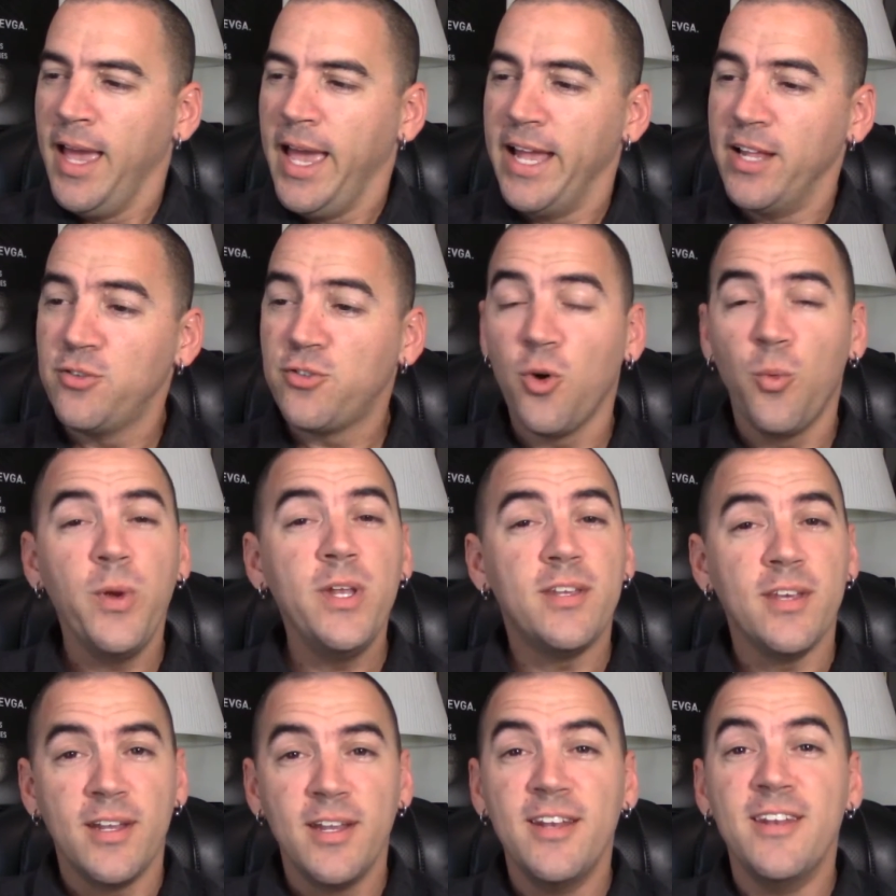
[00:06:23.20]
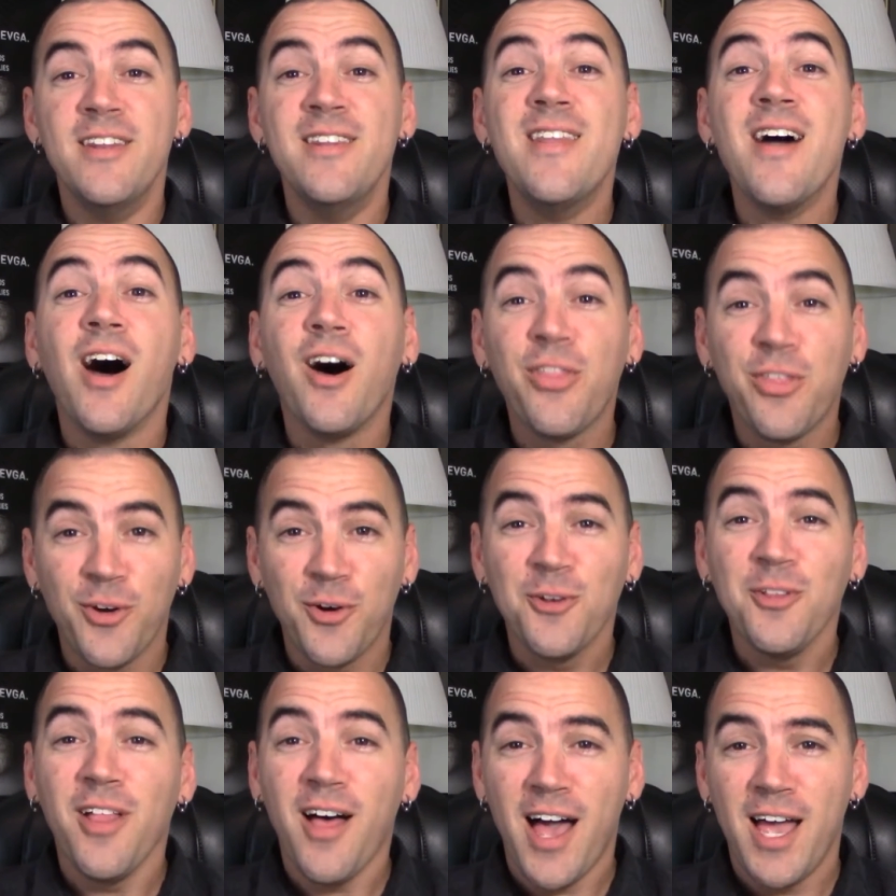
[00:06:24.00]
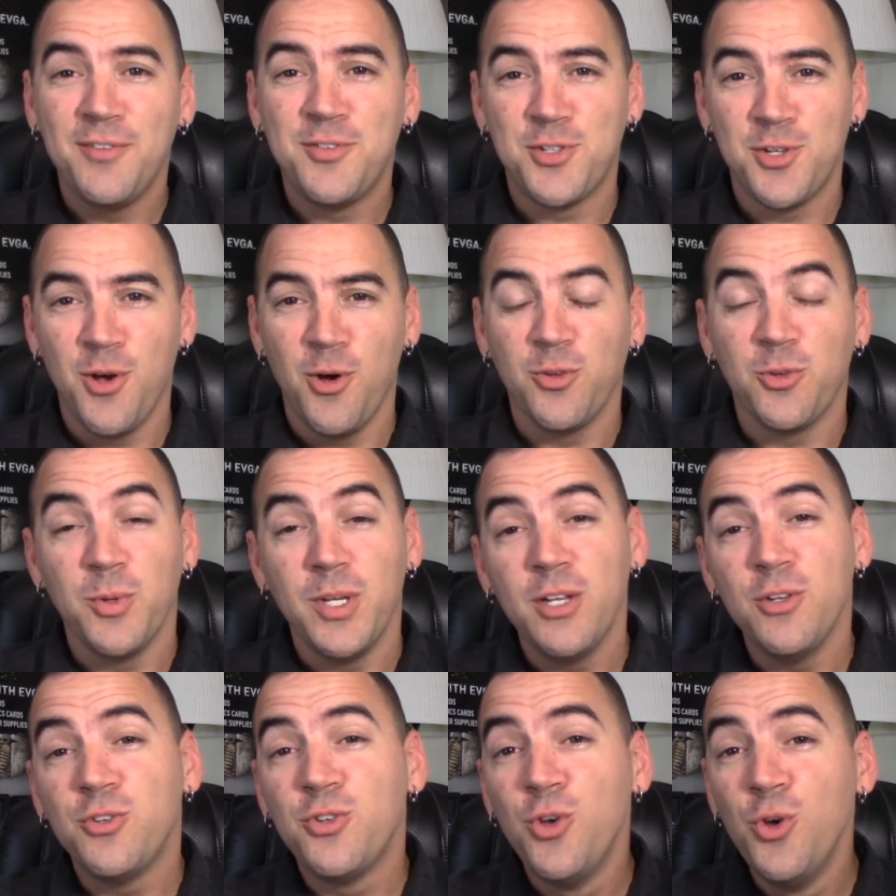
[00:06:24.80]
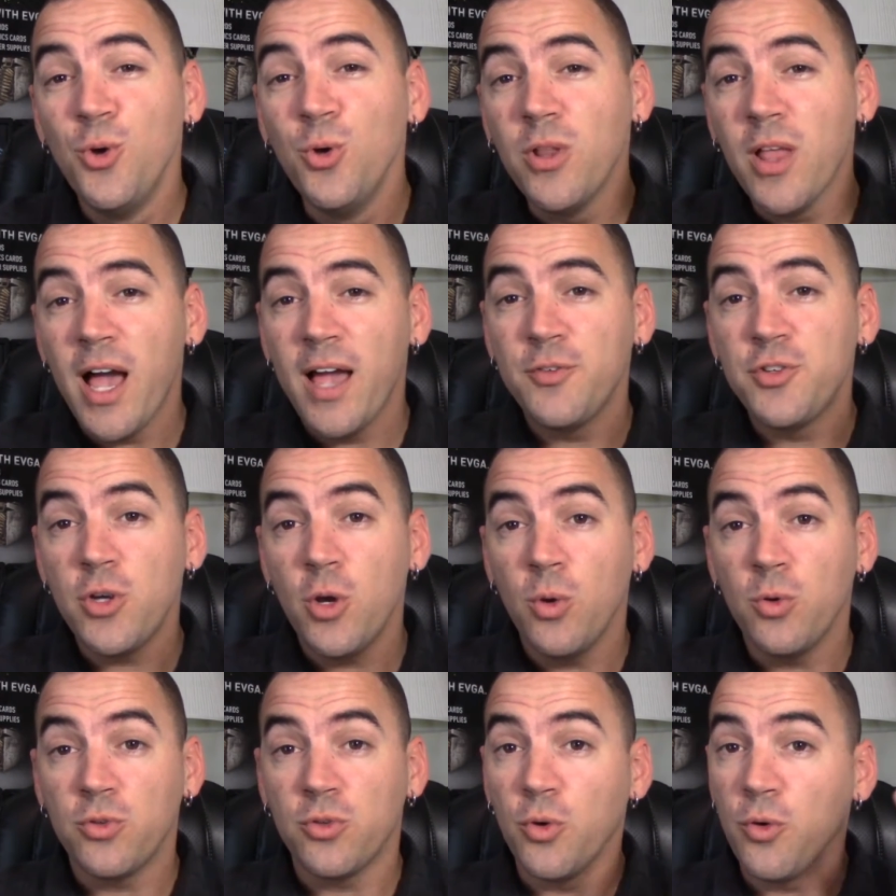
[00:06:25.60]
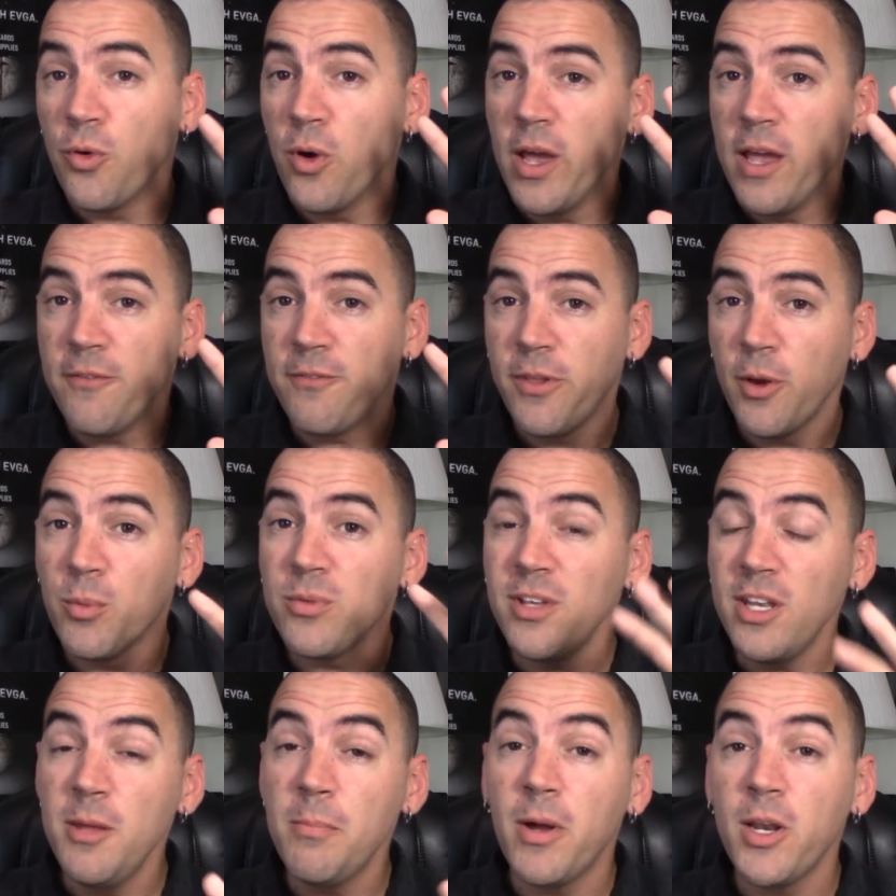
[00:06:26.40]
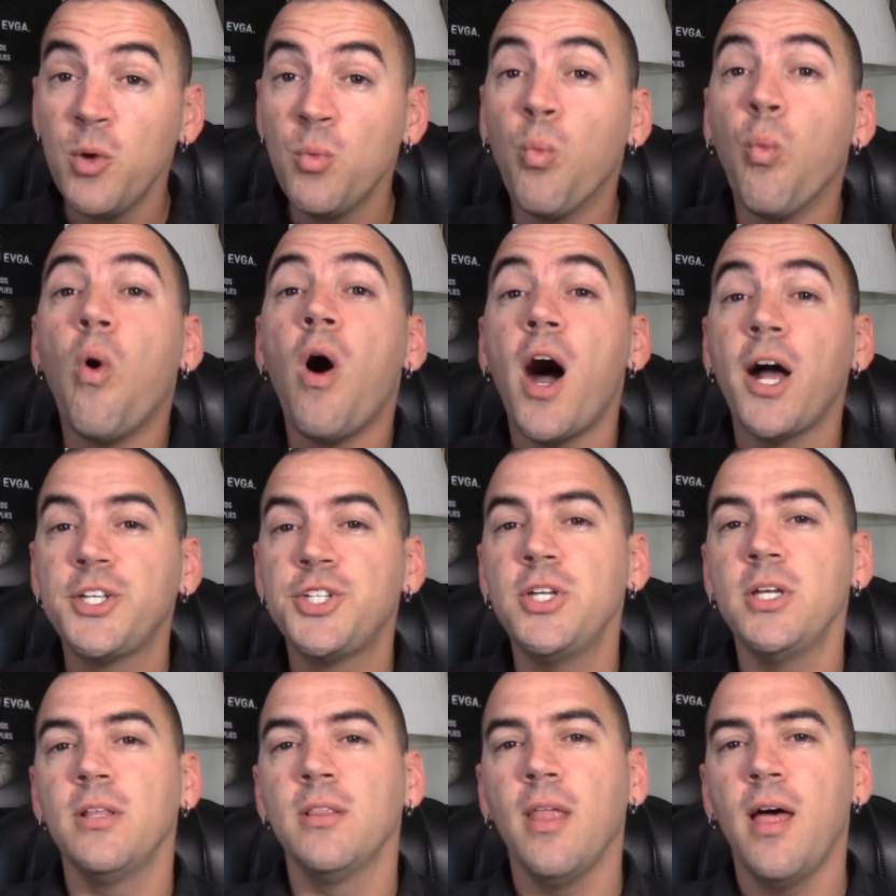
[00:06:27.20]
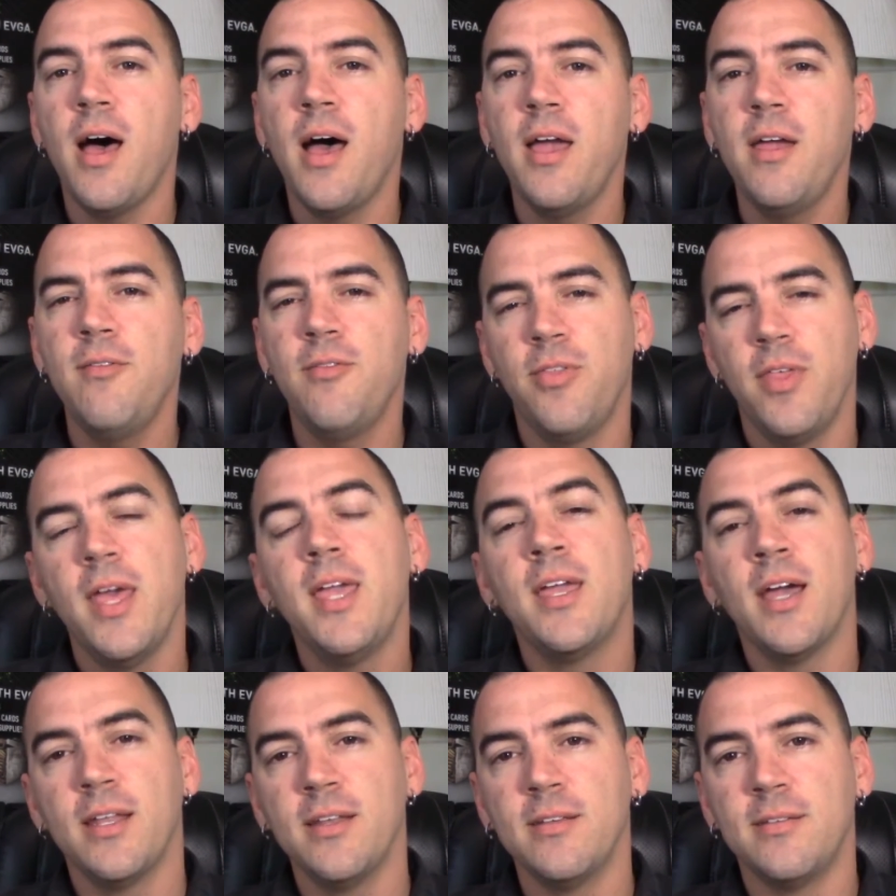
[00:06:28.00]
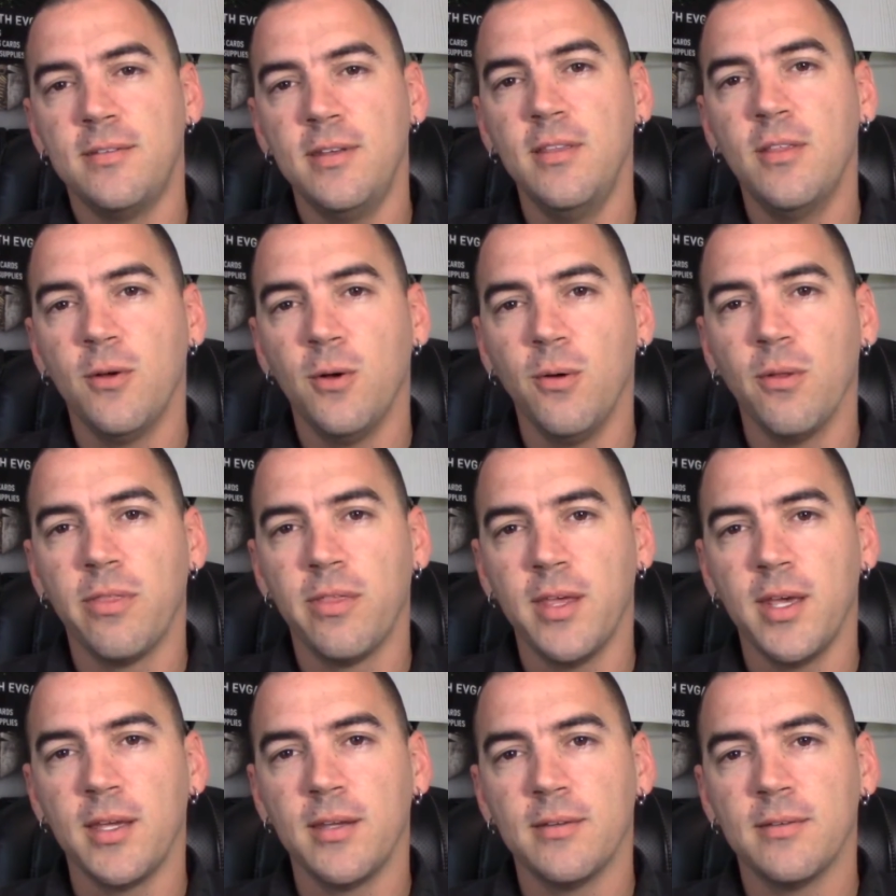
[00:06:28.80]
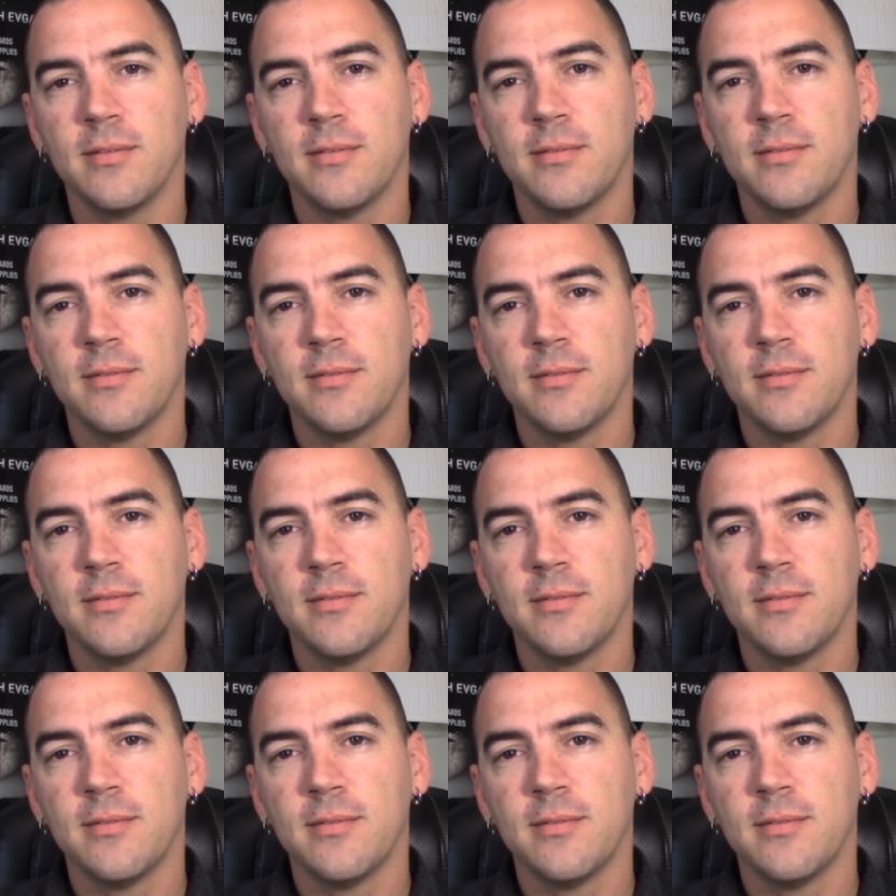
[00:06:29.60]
And so we did another live show. So we did 2 live shows. So if there was anybody watching live, they got to see the whole thing.